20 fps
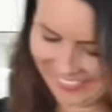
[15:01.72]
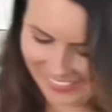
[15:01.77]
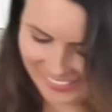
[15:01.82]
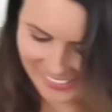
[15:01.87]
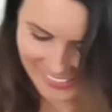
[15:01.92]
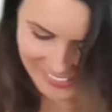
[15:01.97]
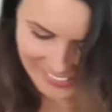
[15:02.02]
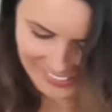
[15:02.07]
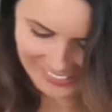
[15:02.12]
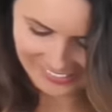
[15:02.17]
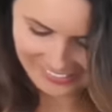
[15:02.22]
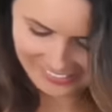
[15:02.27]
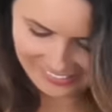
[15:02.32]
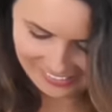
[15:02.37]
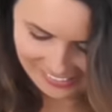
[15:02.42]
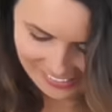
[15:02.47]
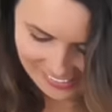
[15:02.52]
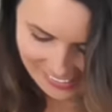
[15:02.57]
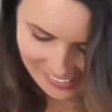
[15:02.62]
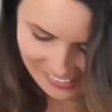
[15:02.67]

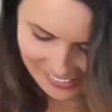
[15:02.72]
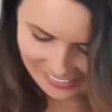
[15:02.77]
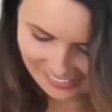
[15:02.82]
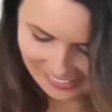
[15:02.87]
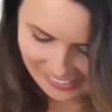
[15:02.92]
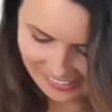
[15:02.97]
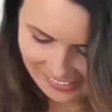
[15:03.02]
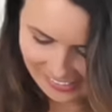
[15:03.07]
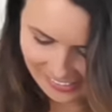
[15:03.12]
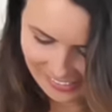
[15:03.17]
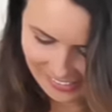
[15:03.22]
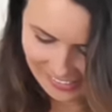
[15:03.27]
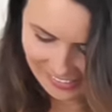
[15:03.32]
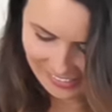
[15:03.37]
Nothing is said.